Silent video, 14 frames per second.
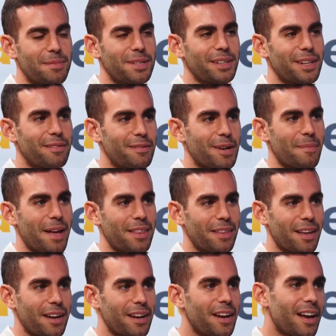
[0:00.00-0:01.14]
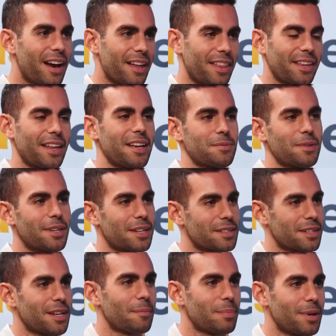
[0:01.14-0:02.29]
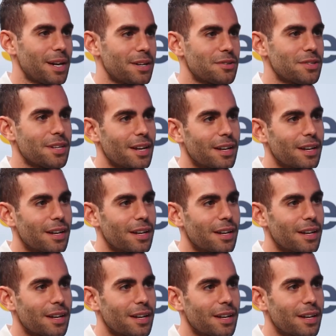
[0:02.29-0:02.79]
delivery method, I think that's when things get pretty interesting.